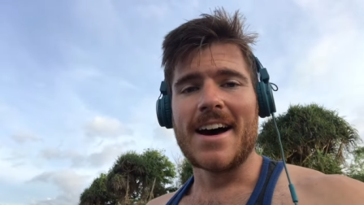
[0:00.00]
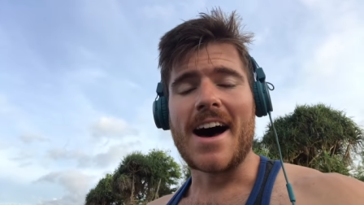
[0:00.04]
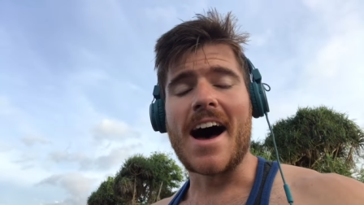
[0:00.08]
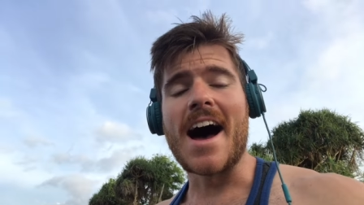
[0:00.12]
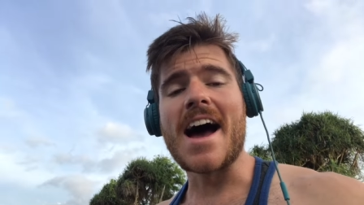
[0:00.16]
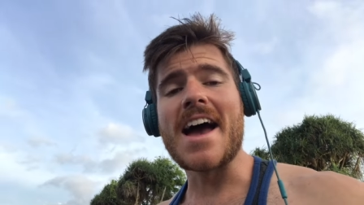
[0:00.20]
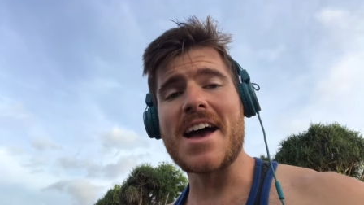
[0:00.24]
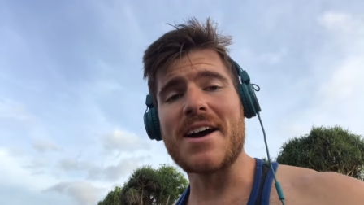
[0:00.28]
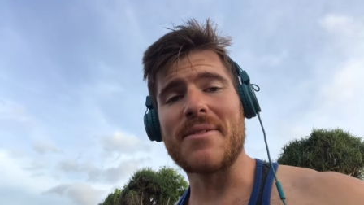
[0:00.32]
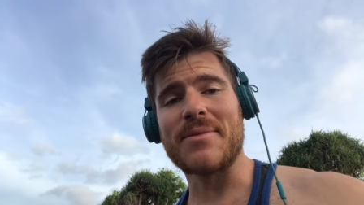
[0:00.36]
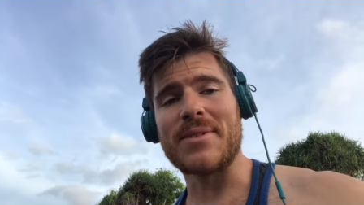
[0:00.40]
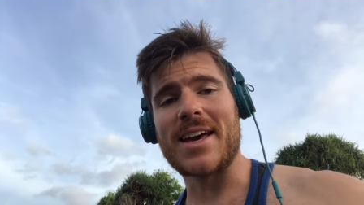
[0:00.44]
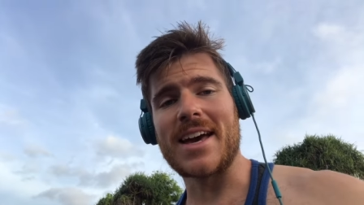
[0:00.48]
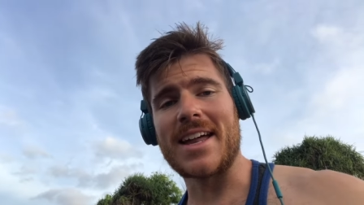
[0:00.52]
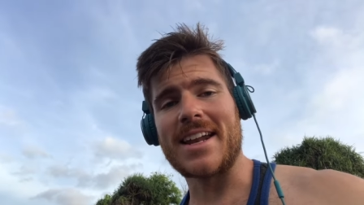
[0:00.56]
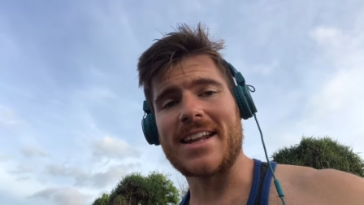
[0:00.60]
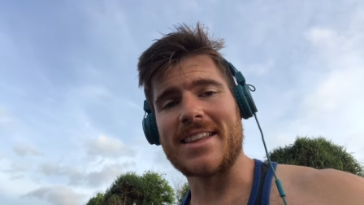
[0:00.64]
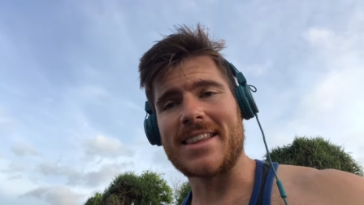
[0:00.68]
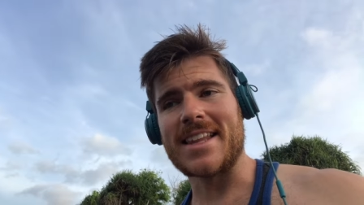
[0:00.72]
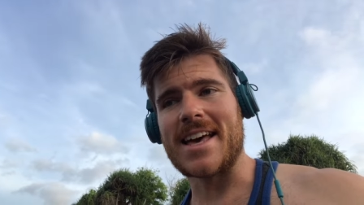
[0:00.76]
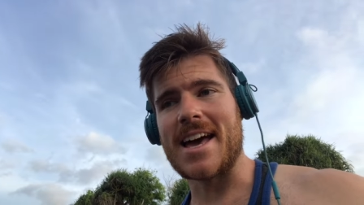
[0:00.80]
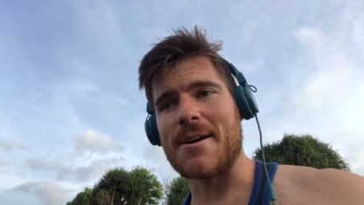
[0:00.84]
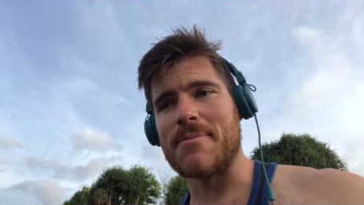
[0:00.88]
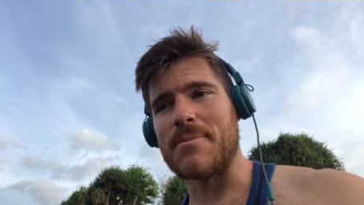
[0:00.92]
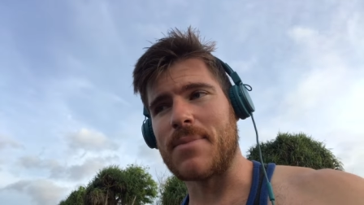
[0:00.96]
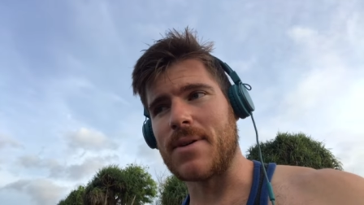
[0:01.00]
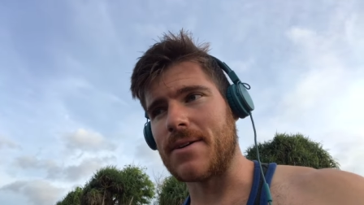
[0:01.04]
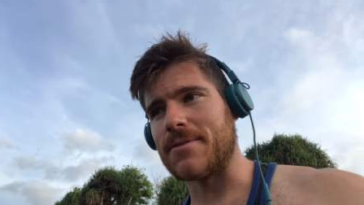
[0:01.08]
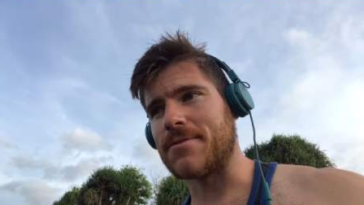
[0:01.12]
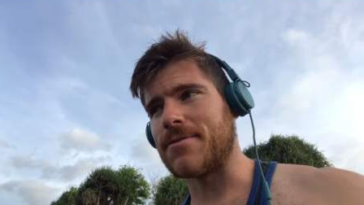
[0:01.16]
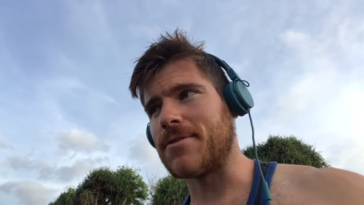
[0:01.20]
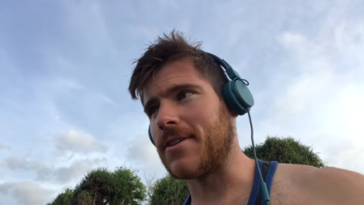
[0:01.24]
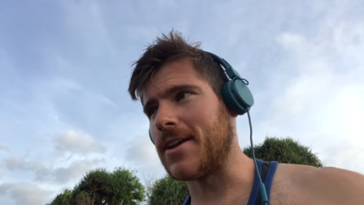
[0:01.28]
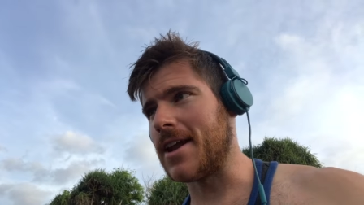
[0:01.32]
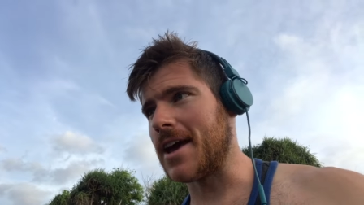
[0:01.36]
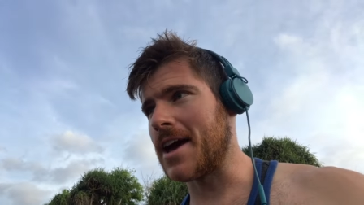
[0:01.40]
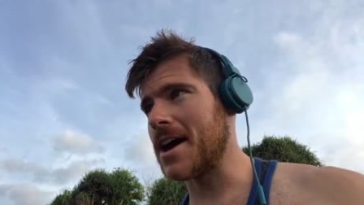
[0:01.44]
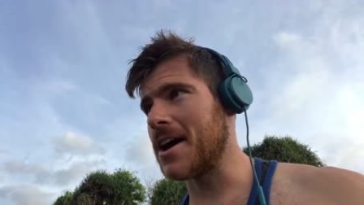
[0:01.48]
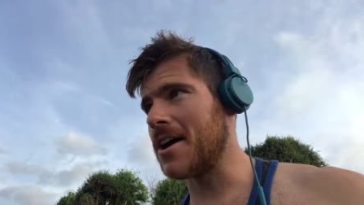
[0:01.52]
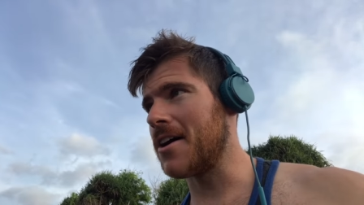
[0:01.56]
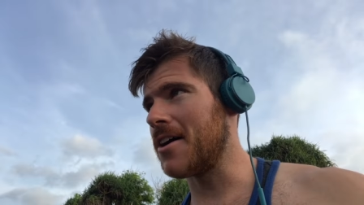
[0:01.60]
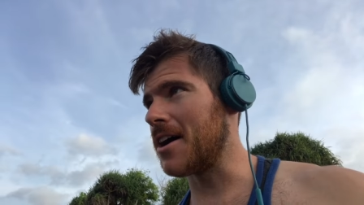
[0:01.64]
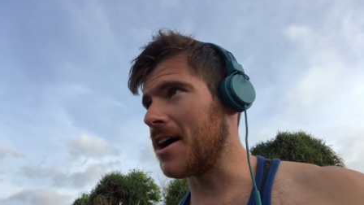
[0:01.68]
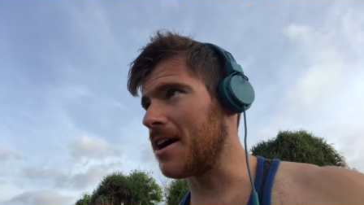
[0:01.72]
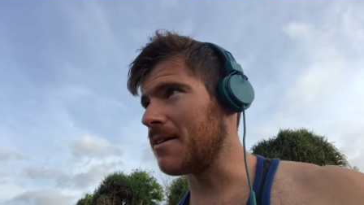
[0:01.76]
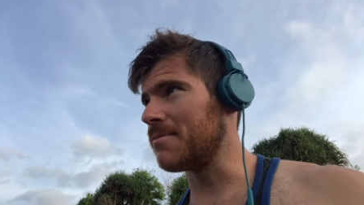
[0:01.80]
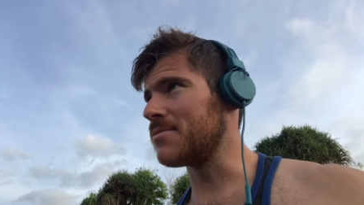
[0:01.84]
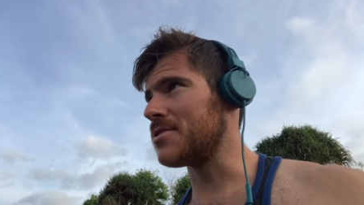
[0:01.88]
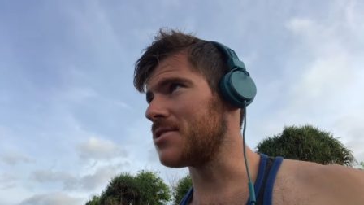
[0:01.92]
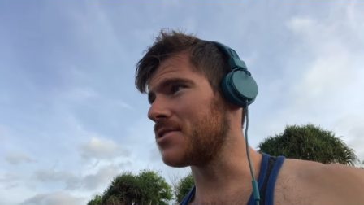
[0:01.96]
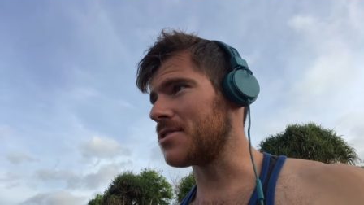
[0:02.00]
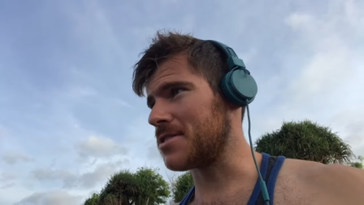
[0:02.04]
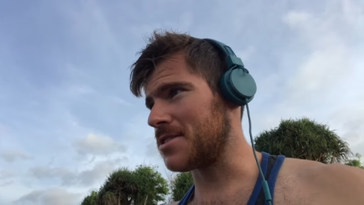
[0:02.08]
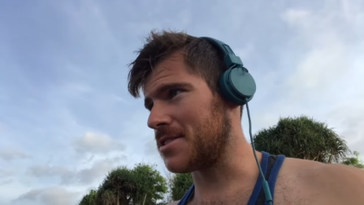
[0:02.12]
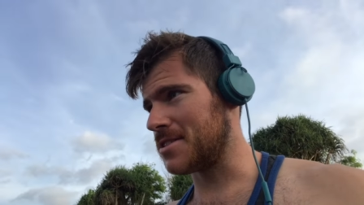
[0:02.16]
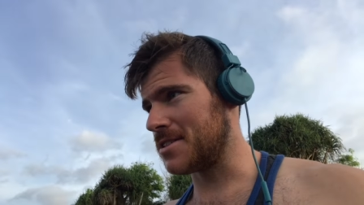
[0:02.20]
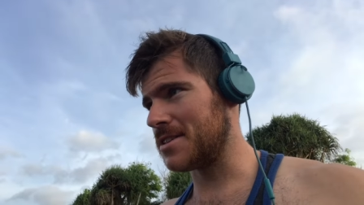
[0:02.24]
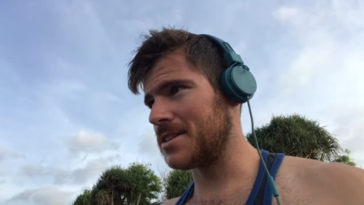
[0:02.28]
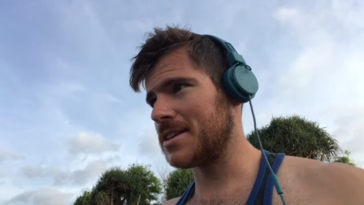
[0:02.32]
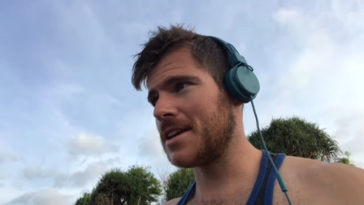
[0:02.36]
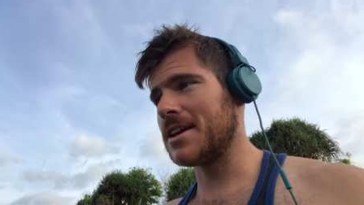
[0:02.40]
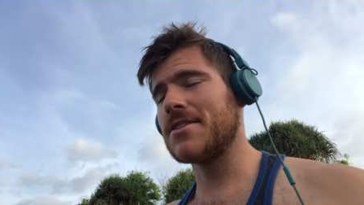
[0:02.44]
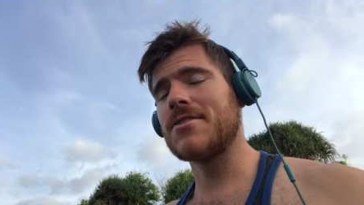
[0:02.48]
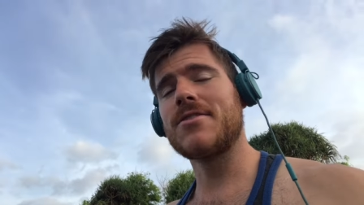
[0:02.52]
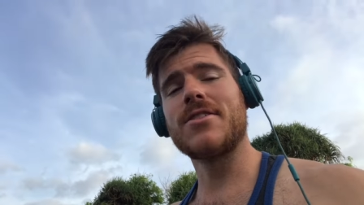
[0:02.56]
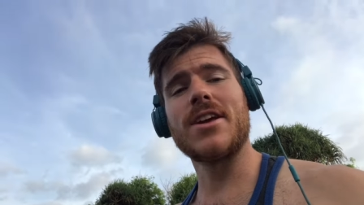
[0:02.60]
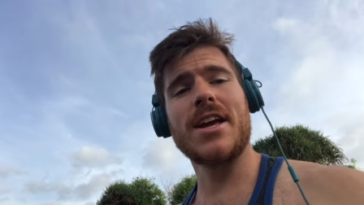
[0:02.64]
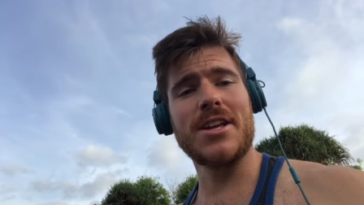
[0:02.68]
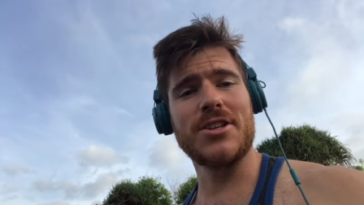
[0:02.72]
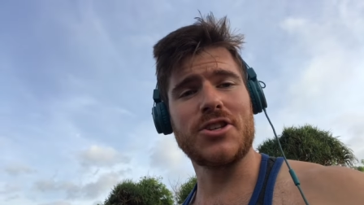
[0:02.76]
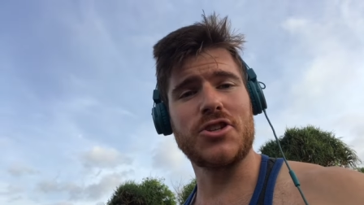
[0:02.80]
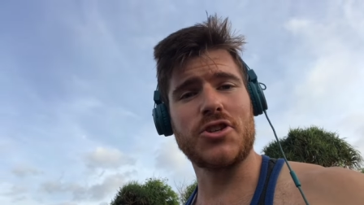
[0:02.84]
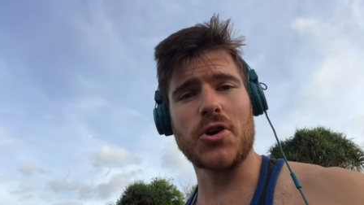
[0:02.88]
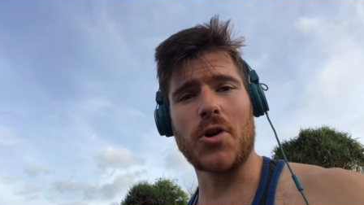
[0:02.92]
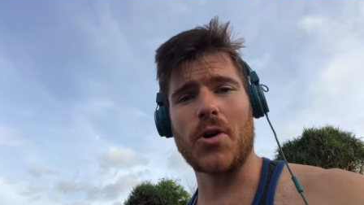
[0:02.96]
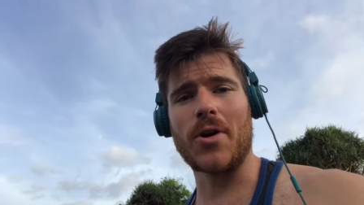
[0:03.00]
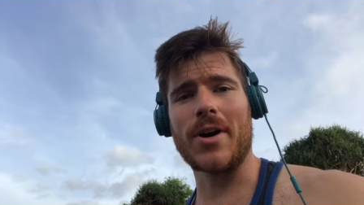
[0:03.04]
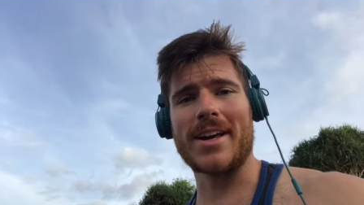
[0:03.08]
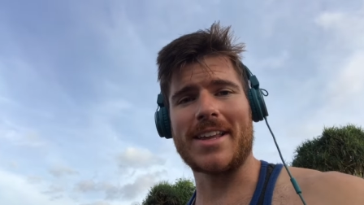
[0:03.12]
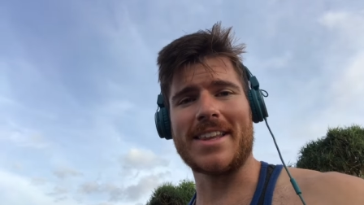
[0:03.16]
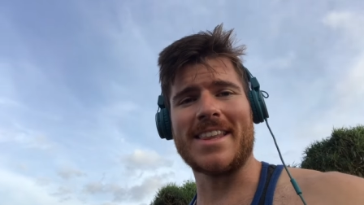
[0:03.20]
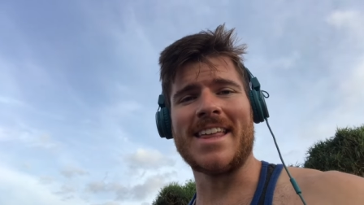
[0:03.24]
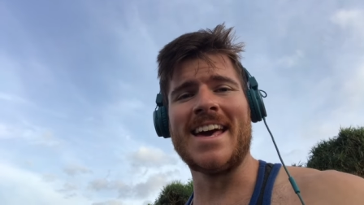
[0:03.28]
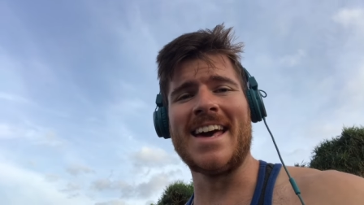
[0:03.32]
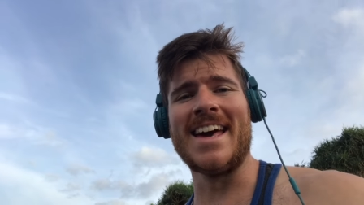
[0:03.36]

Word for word: I am getting there, but for now I'm just enjoying